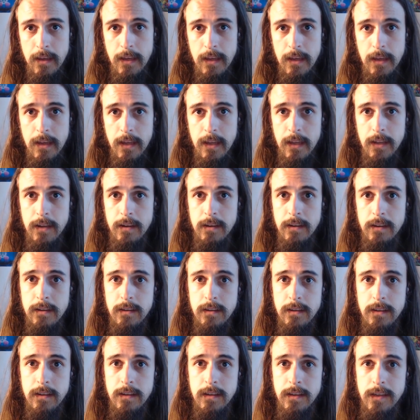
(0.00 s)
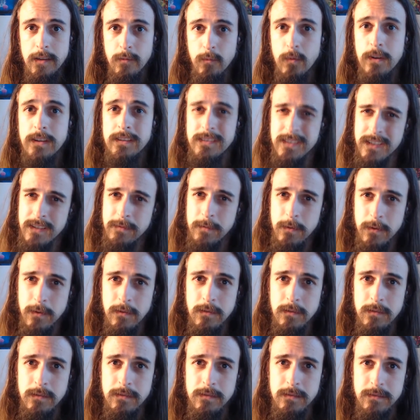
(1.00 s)
And it was
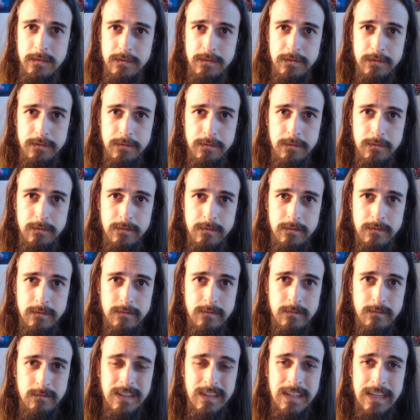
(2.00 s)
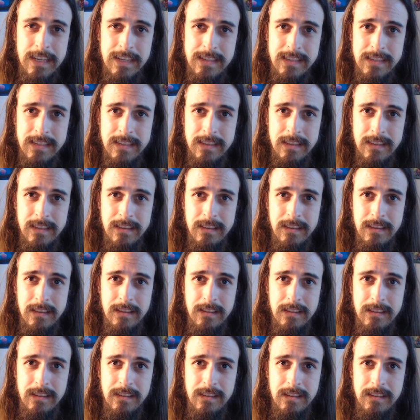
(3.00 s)
difficult to release
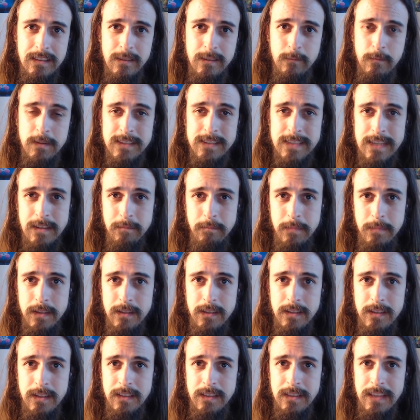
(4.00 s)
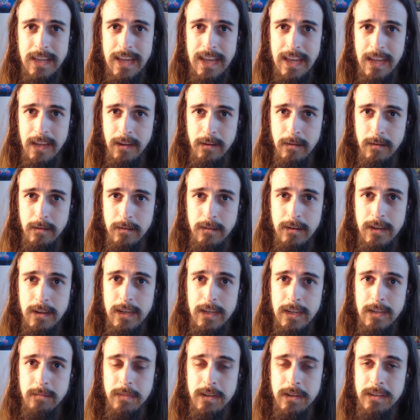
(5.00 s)
the resentment and the anger
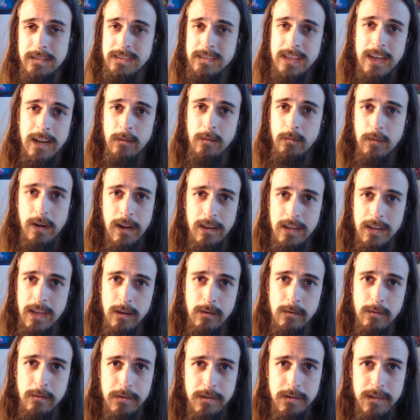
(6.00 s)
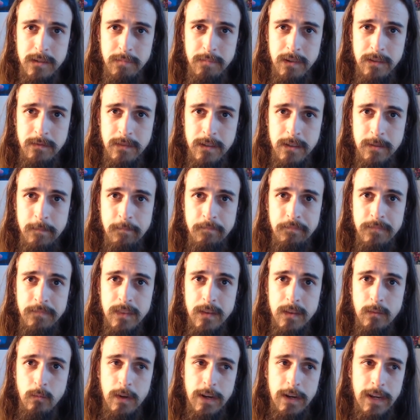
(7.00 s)
because they didn't want to take ownership of it
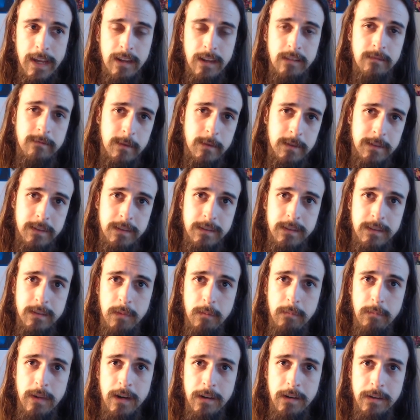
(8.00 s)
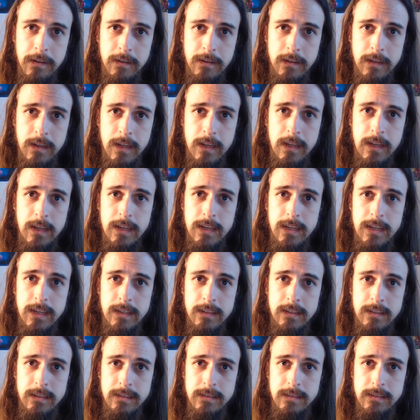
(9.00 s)
when I confronted them about it.
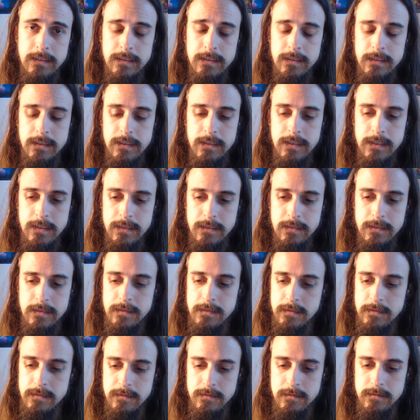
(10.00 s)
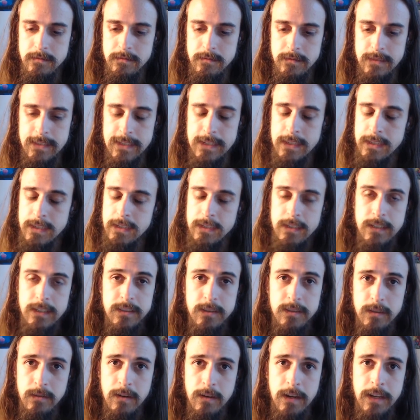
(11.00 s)
And it's
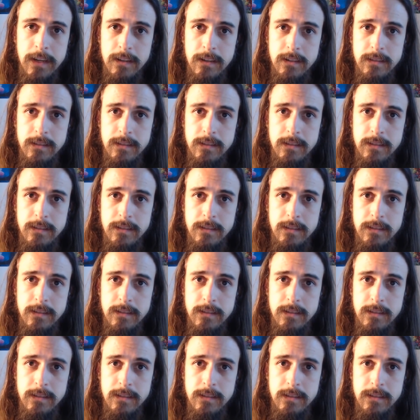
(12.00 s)
all right.